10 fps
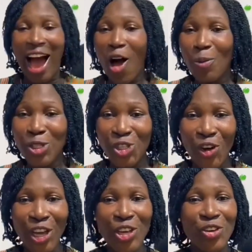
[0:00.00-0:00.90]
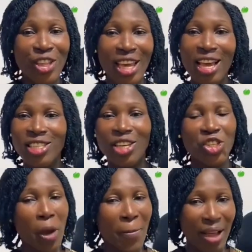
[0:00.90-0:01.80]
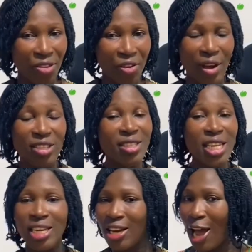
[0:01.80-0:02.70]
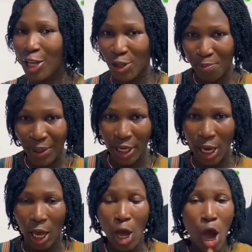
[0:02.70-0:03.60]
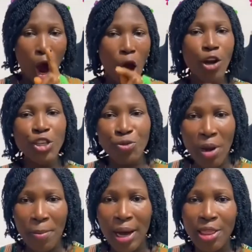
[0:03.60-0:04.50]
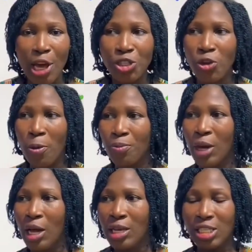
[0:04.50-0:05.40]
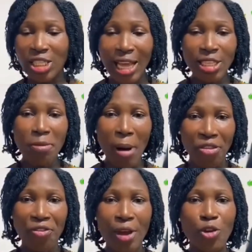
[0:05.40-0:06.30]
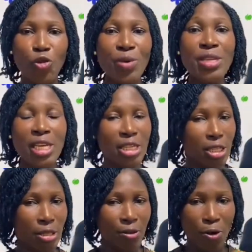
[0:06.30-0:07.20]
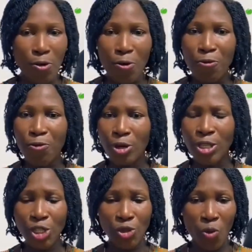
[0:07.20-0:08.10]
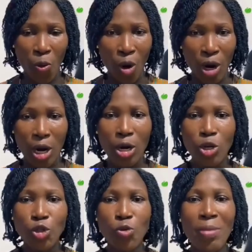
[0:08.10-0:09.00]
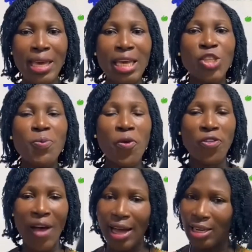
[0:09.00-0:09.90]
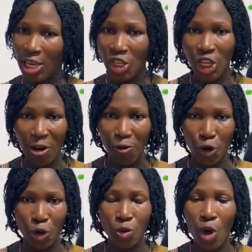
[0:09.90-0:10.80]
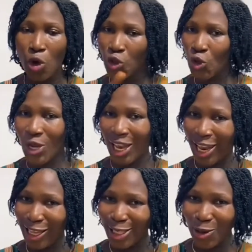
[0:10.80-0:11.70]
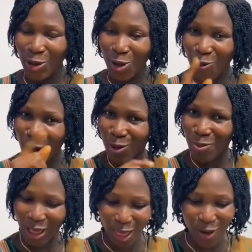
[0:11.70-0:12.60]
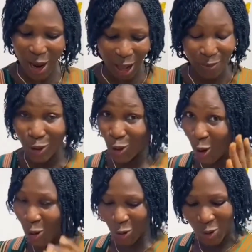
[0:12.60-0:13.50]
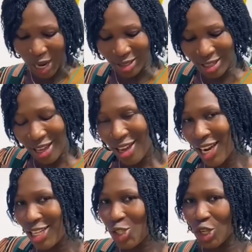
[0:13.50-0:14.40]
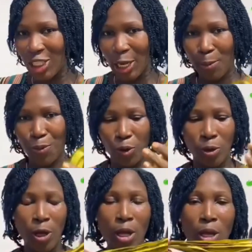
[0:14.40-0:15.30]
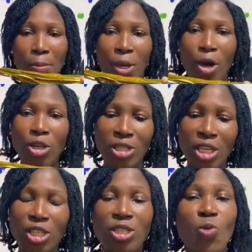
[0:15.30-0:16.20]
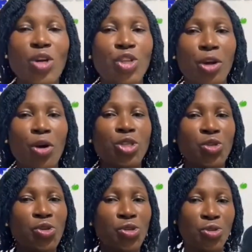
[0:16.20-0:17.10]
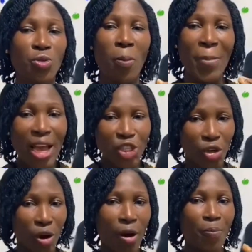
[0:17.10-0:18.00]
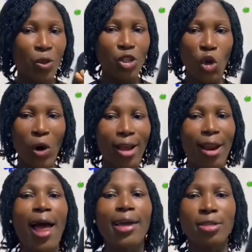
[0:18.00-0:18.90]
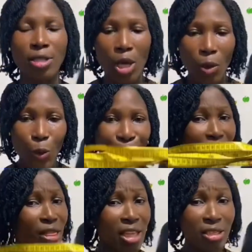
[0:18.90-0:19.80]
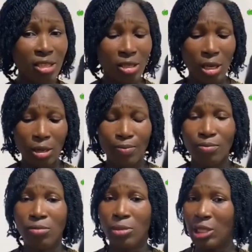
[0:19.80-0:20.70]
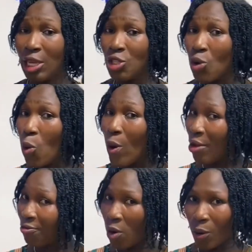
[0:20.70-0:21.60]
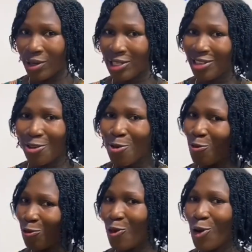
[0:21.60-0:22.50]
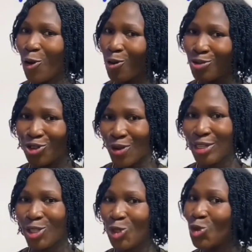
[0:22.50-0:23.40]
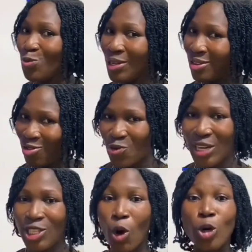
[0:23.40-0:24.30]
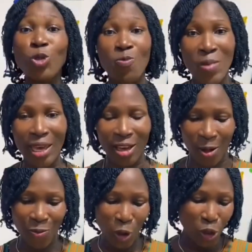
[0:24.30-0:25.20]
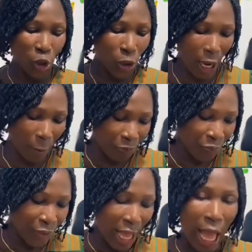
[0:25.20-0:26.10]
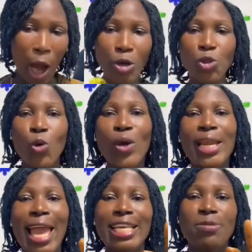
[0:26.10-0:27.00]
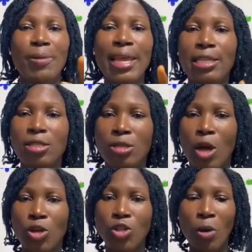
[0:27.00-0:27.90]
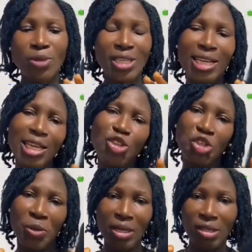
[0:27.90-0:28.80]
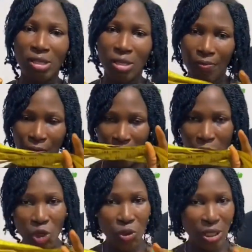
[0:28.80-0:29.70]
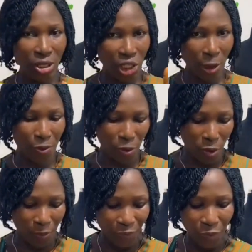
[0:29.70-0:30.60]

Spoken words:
I'll be showing you the essential materials needed as a beginner. Always remember, there are some certain material you'll be needing for this work to make it smooth and easier for you. So now let's go. The first material, you all know that it is your tape rule, because this is what you're going to use to measure your client. Without this, there's no way forward for your dress to be ready or to make. So now I want to quickly explain some certain tricks using tape rule.